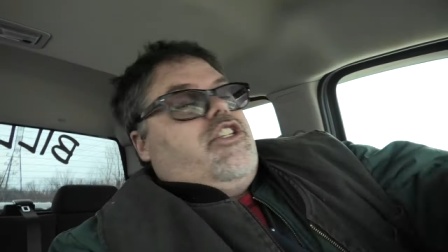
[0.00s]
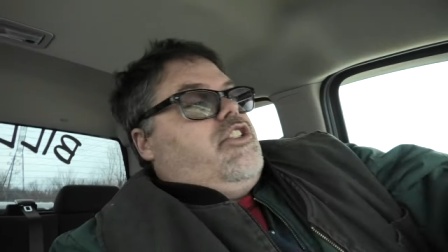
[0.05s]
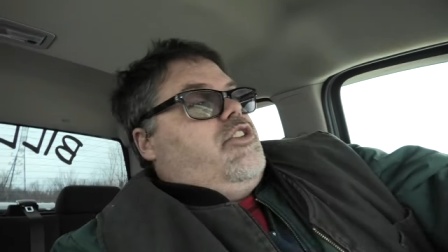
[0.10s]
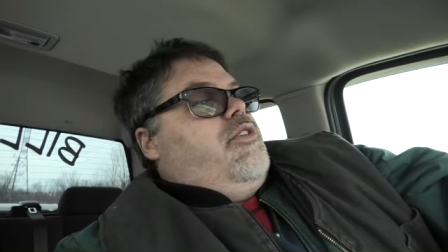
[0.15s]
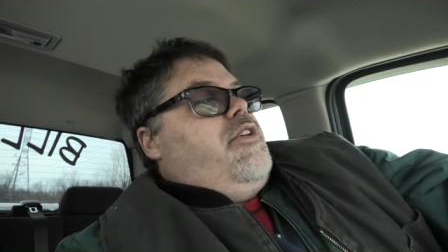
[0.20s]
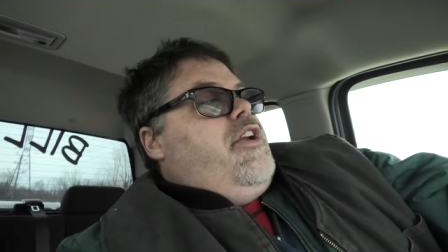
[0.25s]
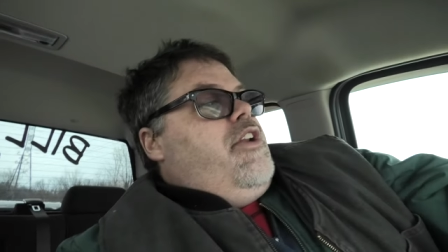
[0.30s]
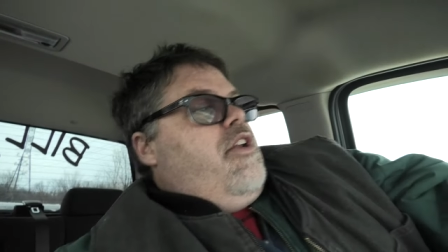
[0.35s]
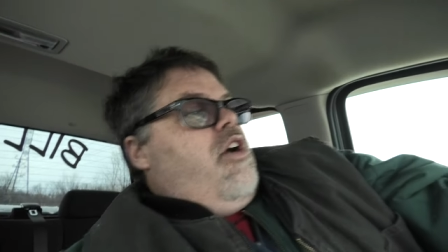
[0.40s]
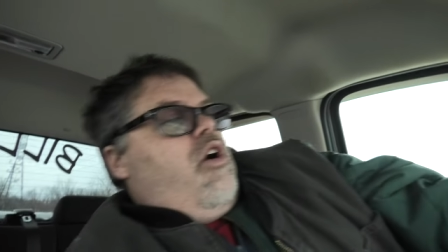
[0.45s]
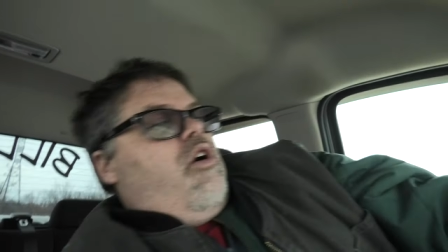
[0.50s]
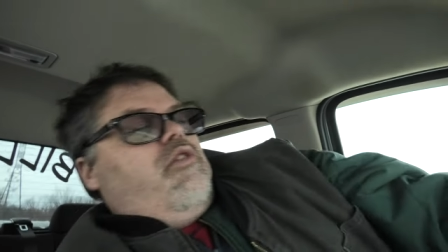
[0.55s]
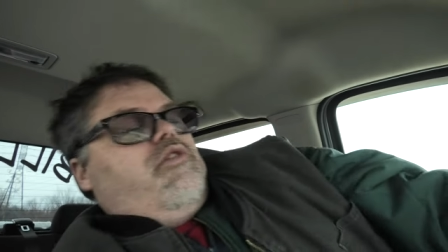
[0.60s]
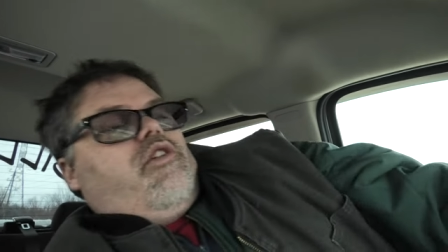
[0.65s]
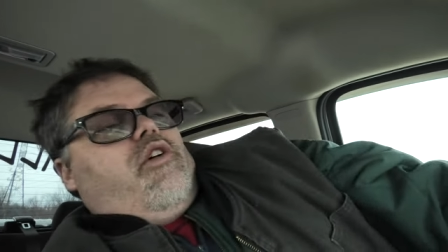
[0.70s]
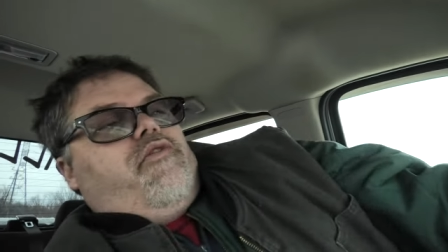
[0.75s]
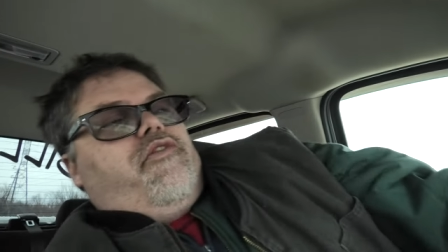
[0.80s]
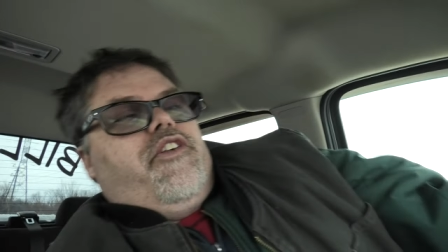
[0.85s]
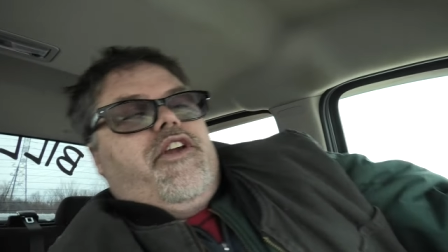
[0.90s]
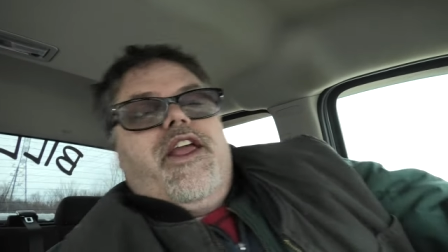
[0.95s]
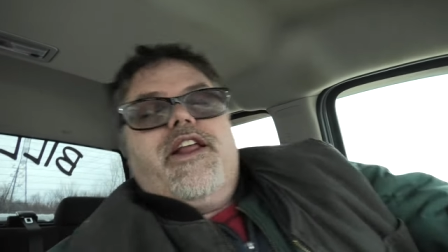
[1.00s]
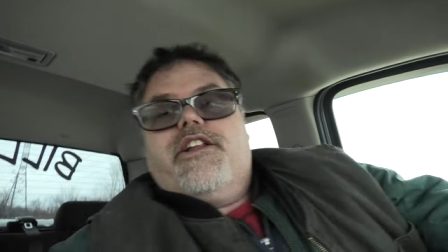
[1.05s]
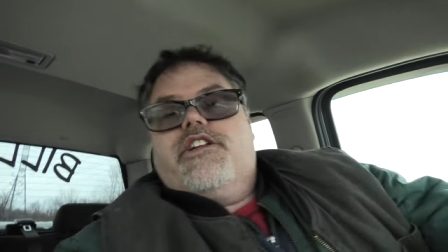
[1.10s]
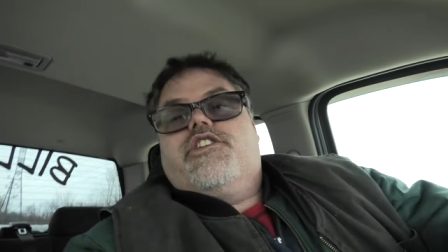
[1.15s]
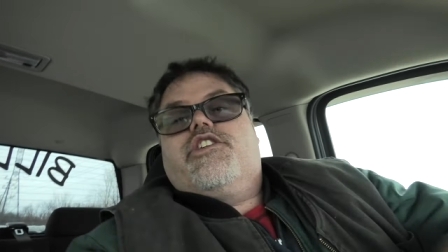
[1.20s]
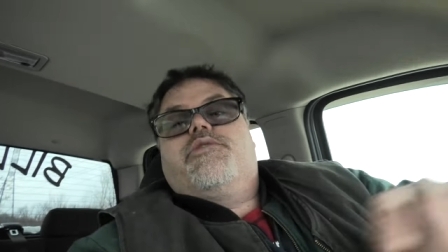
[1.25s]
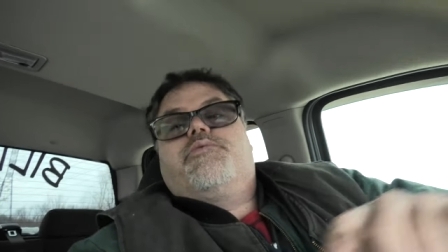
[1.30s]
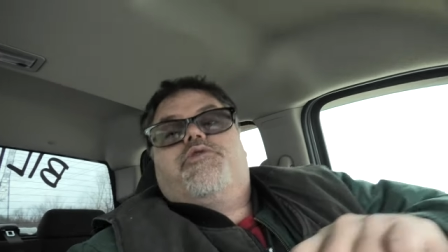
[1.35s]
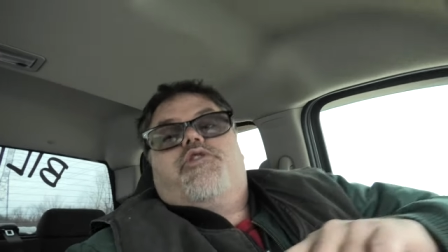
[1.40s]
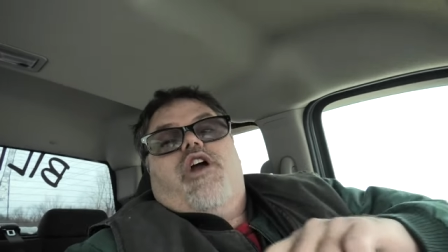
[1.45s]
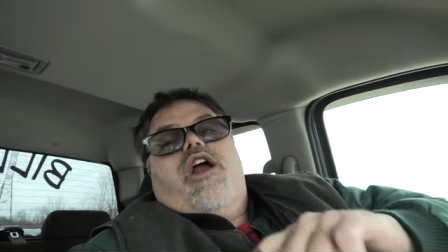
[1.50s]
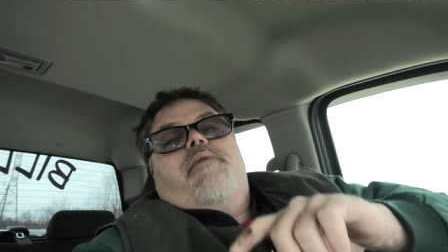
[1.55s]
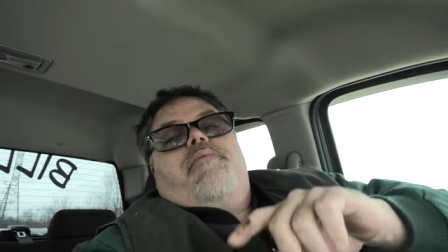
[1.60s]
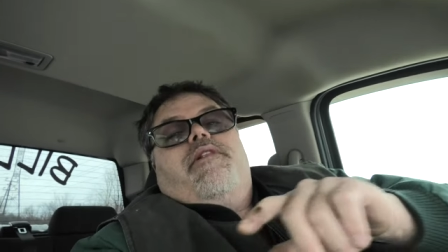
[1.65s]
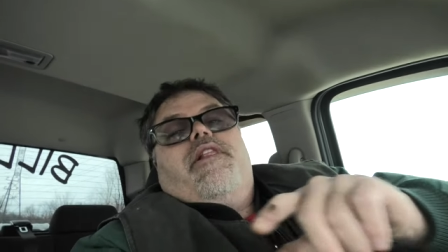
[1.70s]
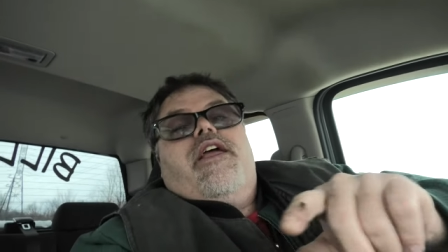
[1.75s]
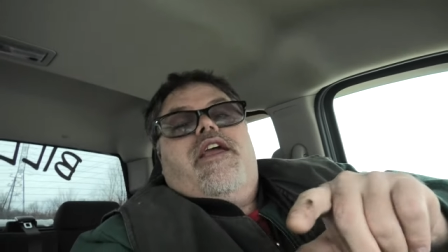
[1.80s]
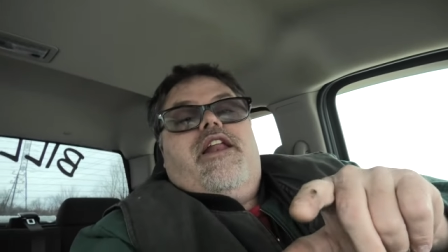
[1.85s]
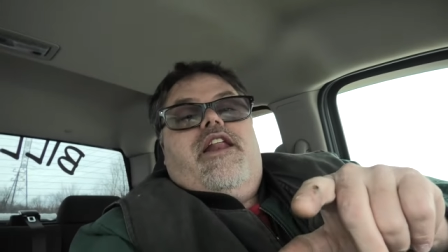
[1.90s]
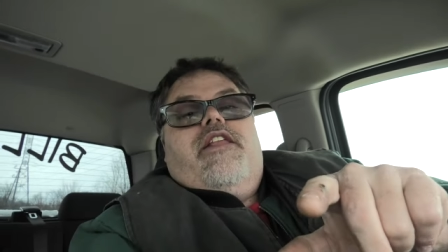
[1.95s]
Just so you know, don't forget to
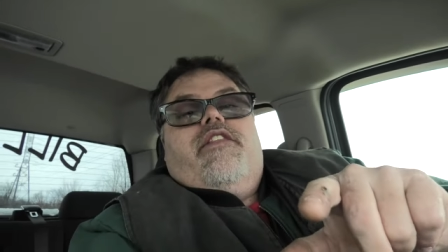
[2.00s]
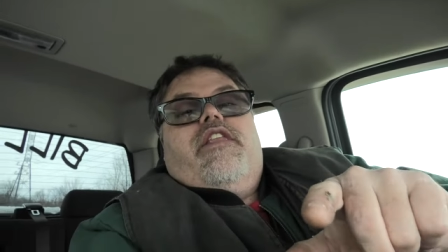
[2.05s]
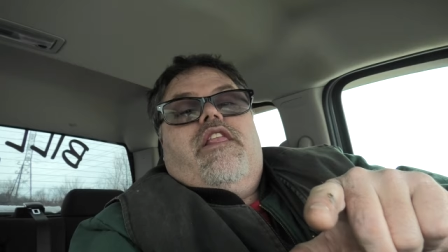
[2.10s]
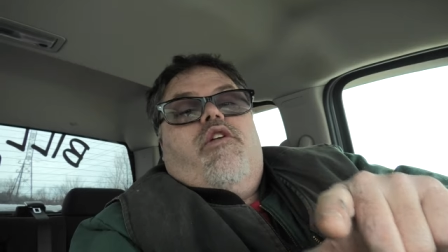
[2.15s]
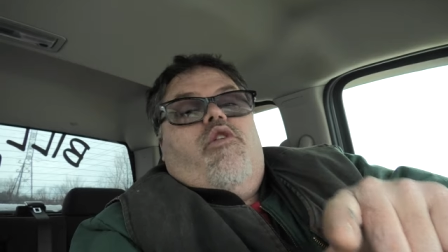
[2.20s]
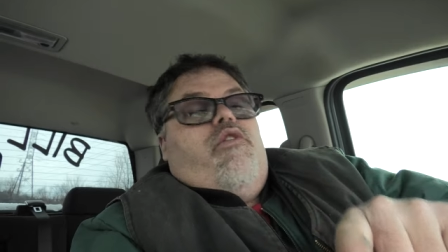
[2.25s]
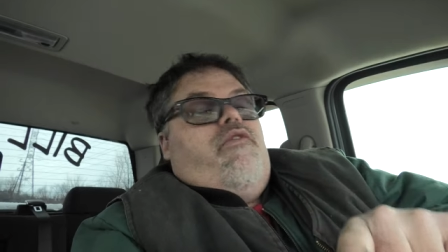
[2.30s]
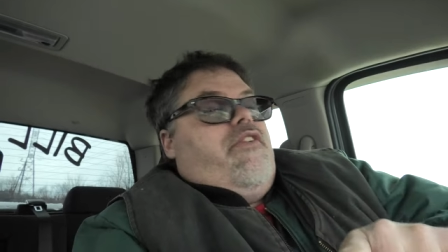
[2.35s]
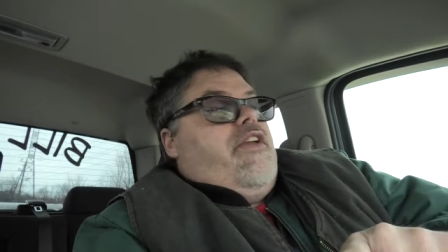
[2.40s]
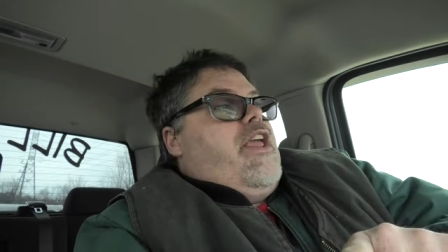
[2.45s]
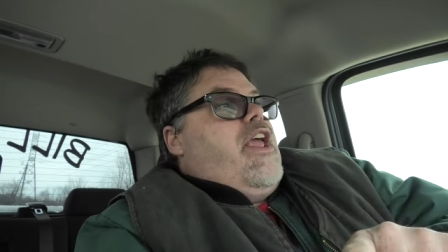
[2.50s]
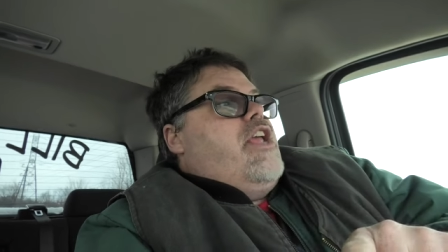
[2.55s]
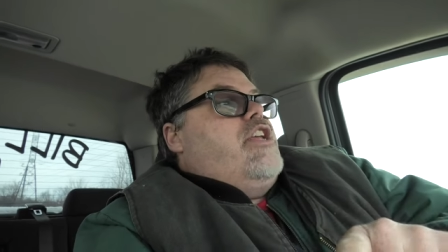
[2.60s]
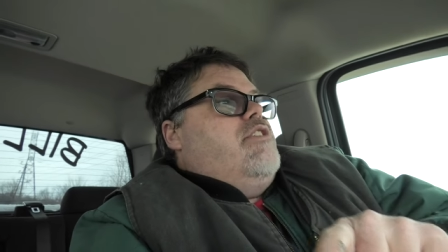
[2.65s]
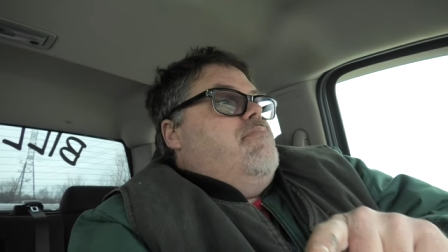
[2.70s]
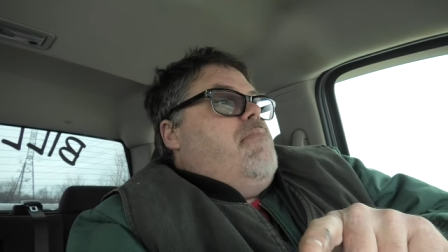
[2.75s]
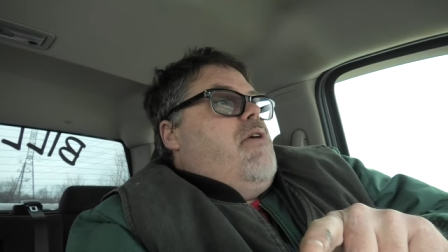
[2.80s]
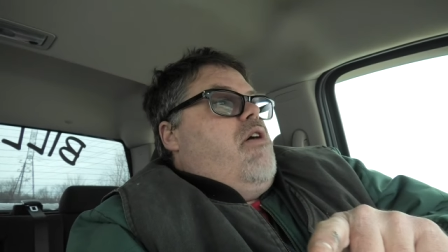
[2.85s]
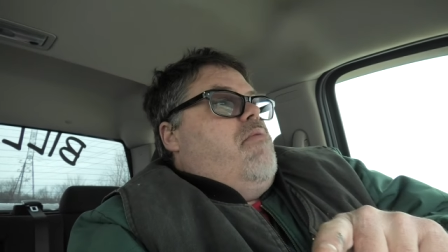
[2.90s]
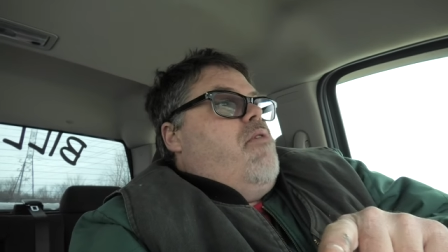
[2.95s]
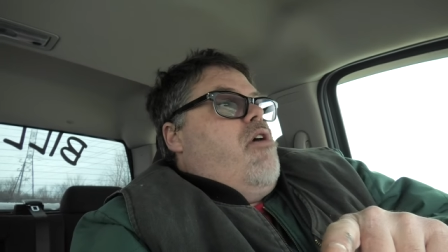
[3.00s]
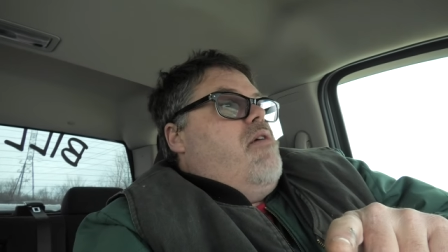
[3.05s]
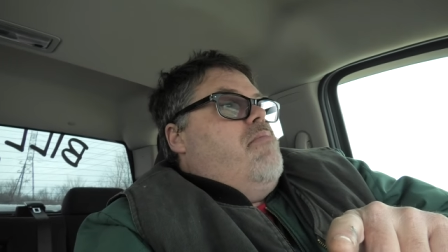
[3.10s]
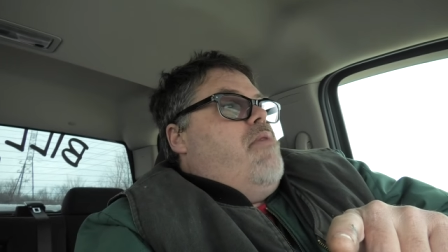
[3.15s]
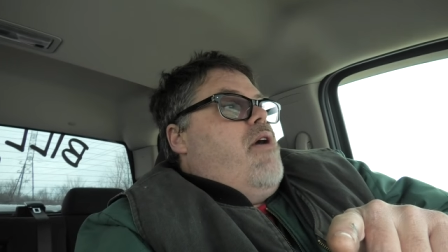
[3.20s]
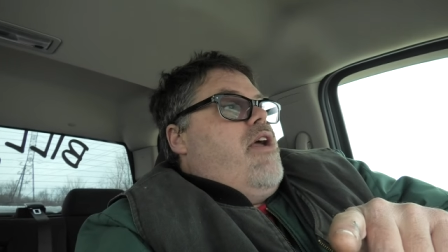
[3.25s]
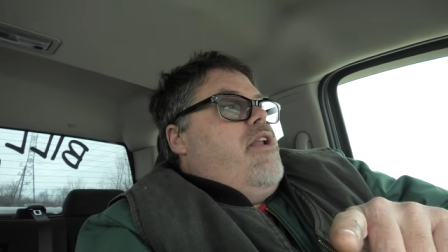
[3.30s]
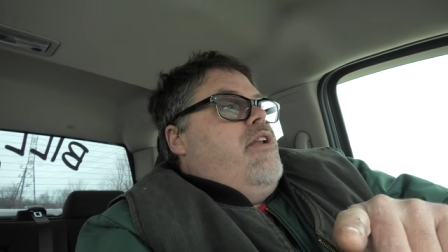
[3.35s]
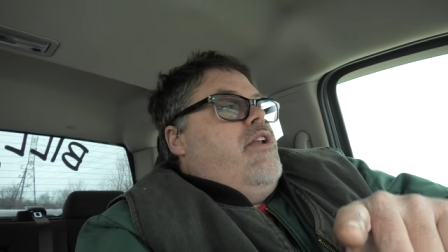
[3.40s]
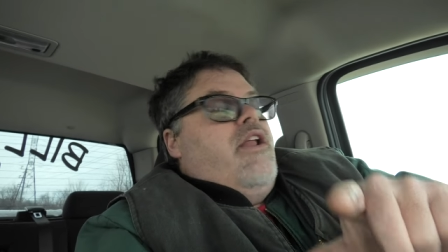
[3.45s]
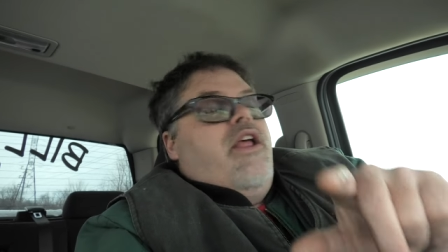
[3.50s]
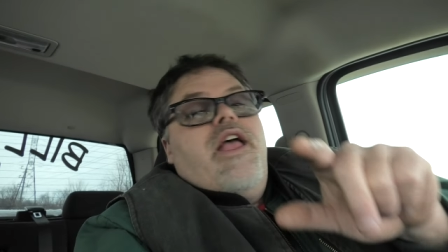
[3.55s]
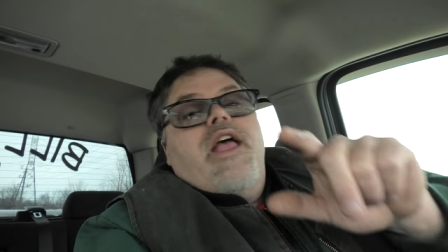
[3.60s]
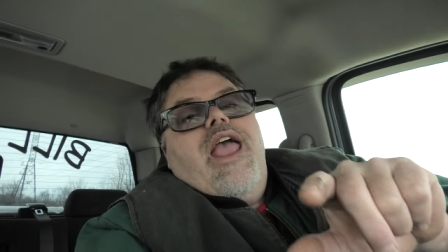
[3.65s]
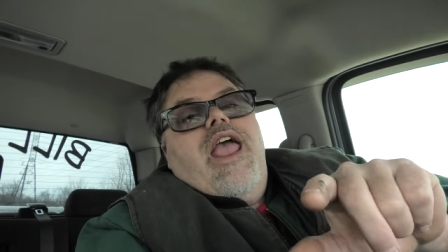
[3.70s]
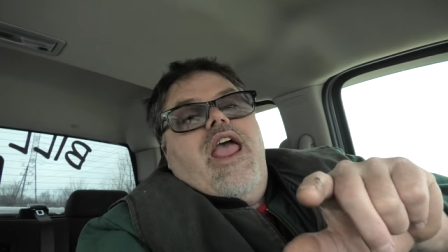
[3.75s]
subscribe and like and hit the notification bell bar button.